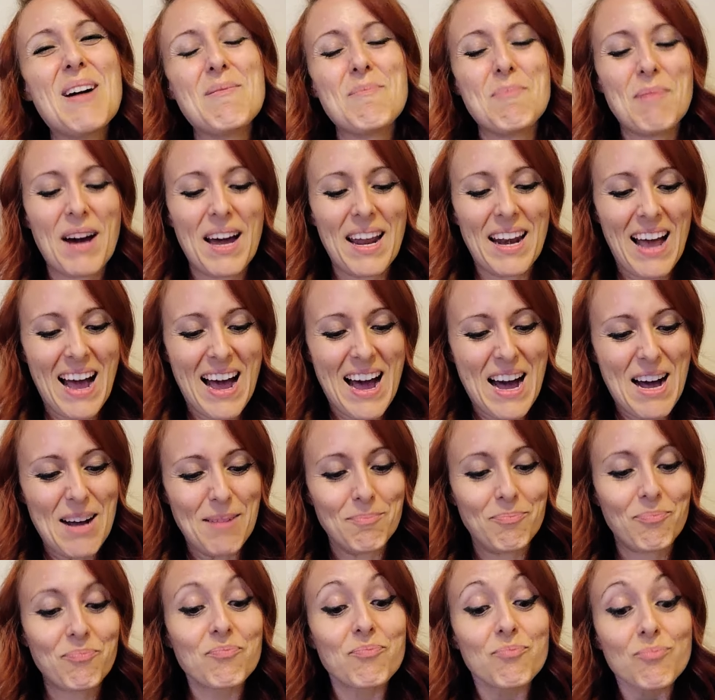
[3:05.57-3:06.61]
But
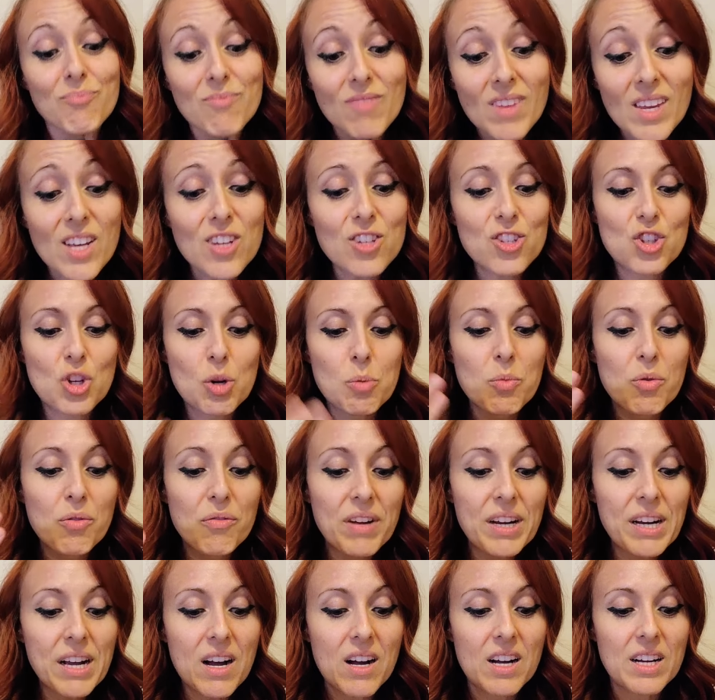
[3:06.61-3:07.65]
so
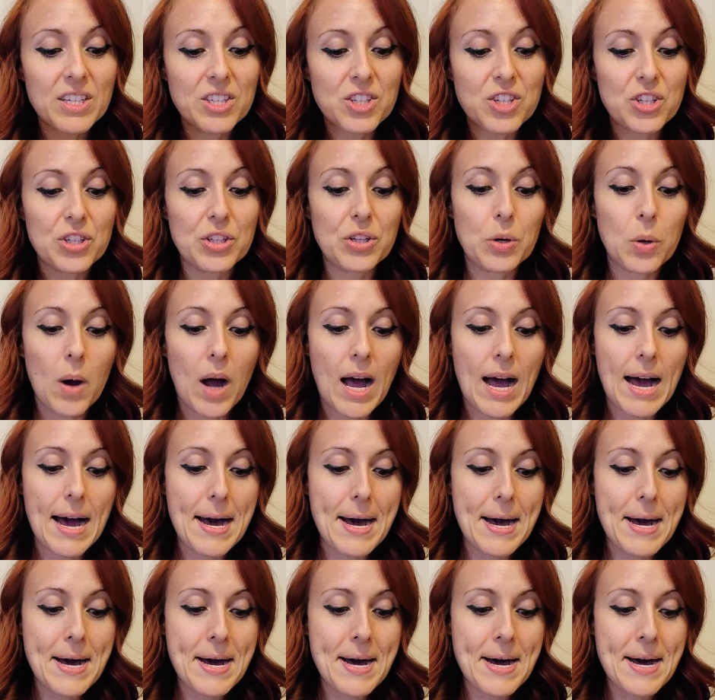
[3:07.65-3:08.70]
moving on to,
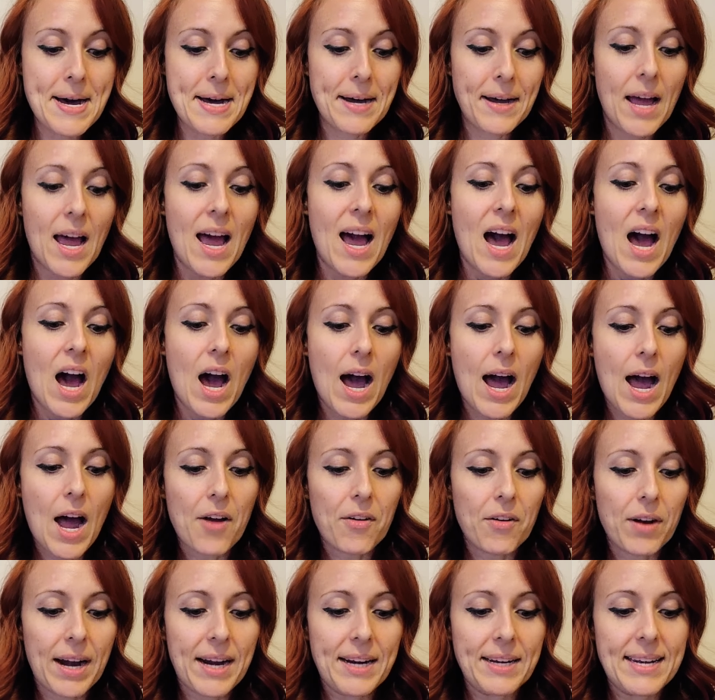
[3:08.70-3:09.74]
all
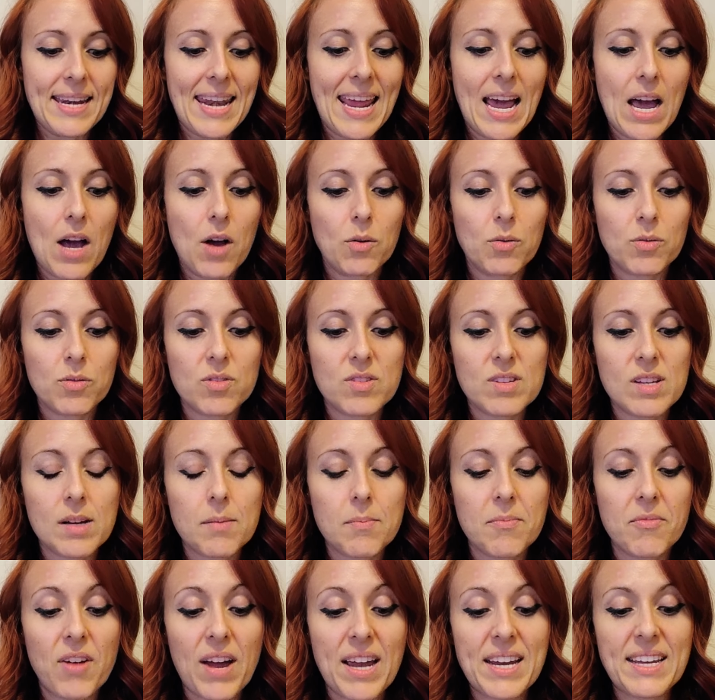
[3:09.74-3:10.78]
right, now,
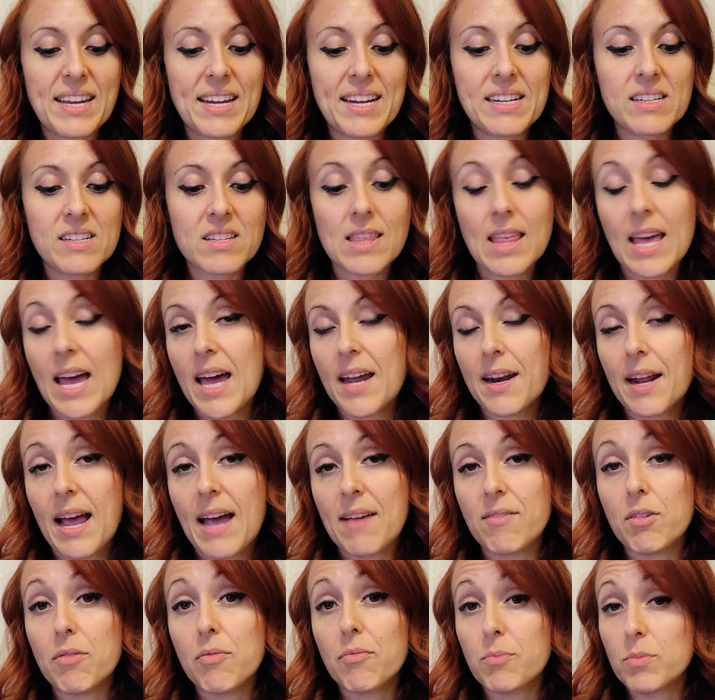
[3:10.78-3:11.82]
some Vikings that
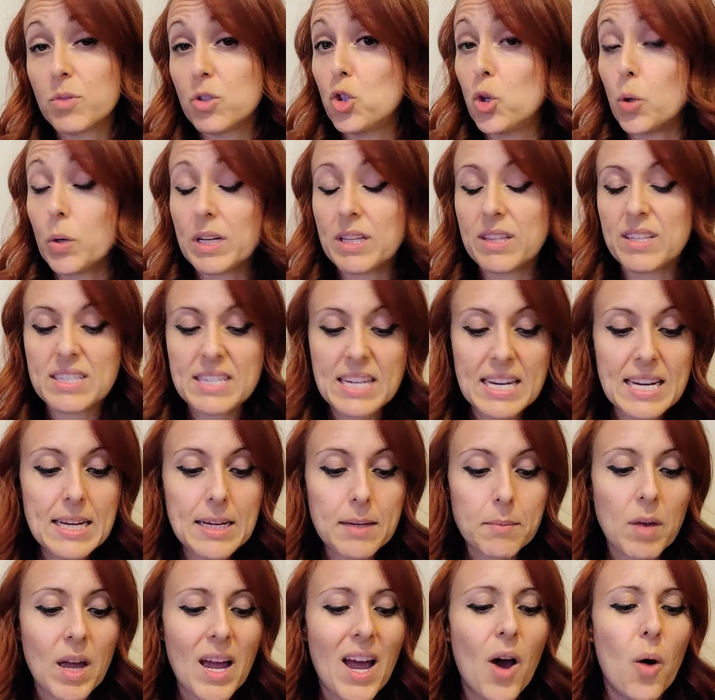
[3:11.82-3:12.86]
have joined the
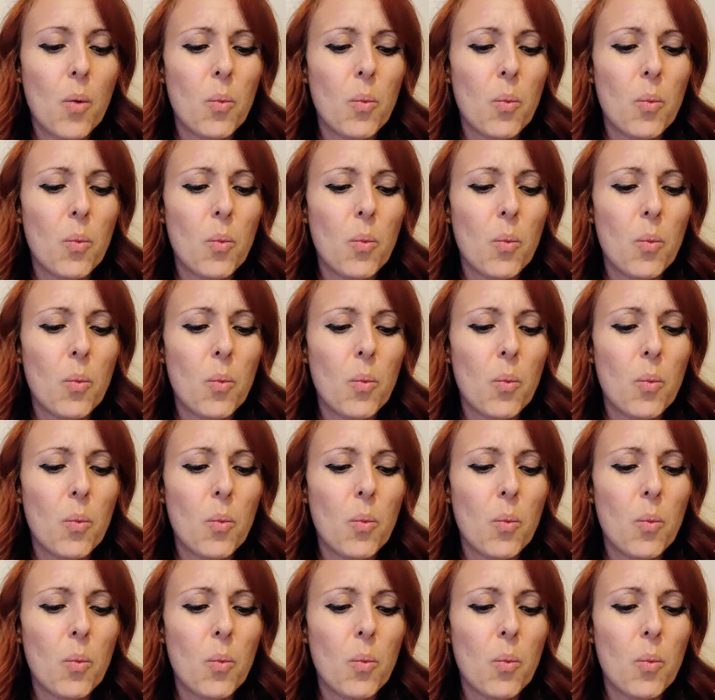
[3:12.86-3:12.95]
team.